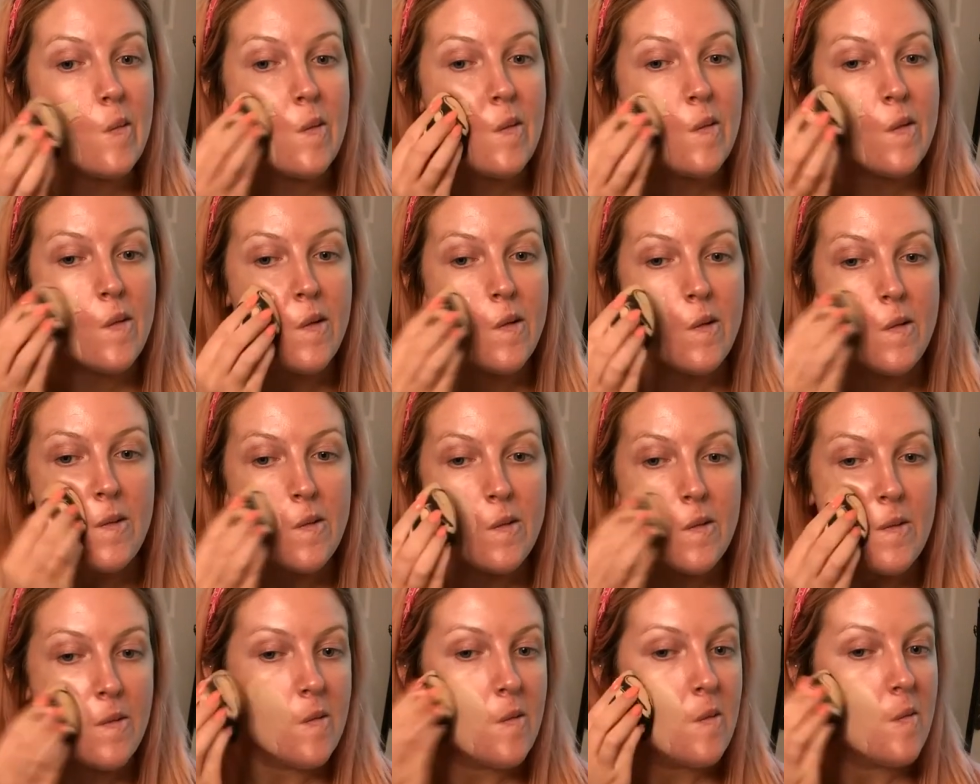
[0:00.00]

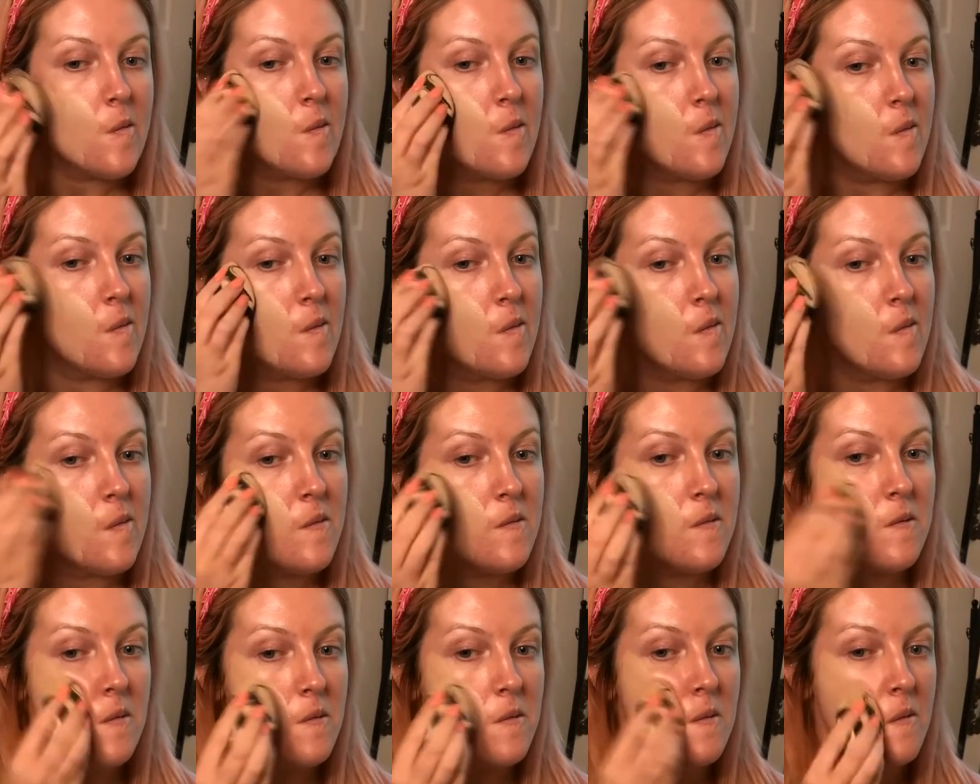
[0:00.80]

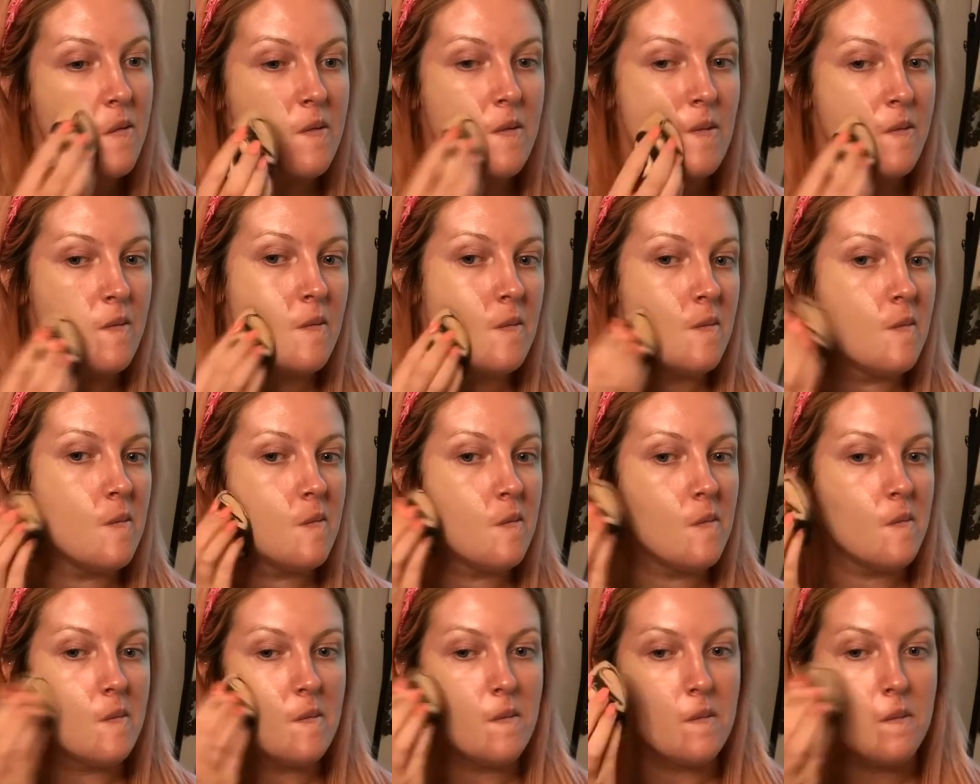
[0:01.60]

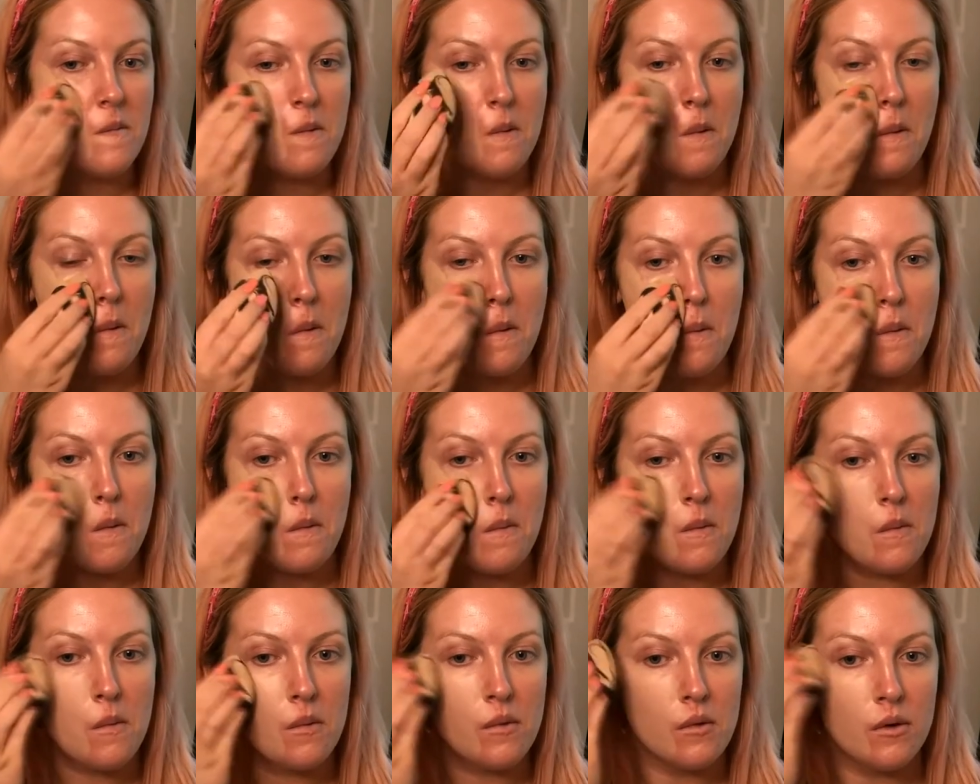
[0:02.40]

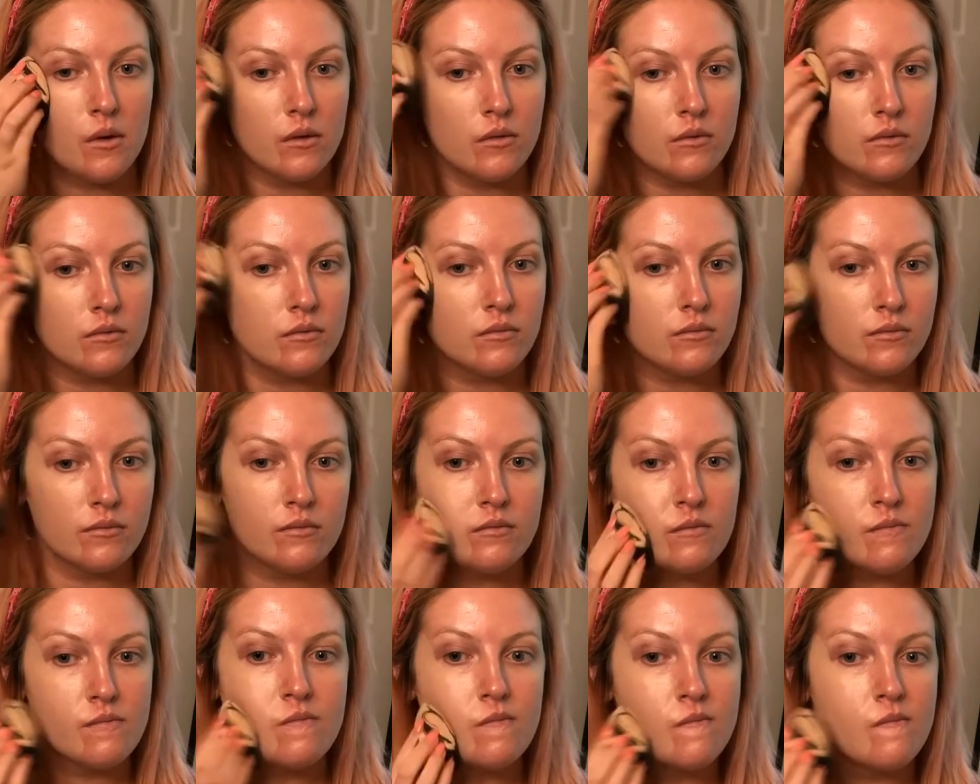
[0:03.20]

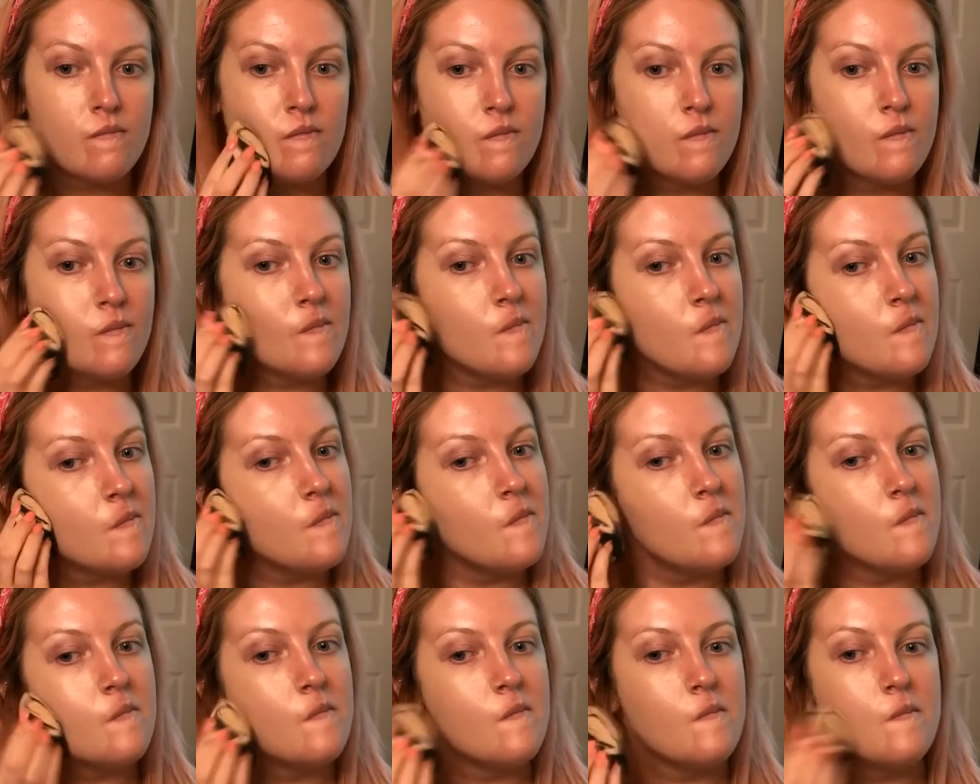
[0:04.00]

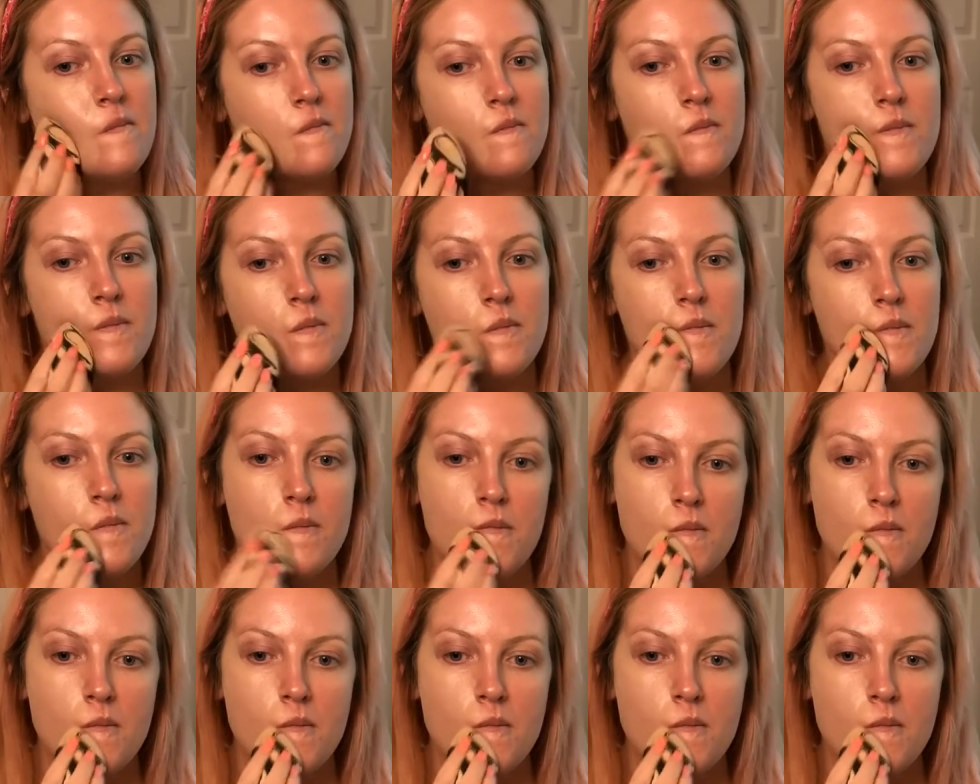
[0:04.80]
Nobody speaks.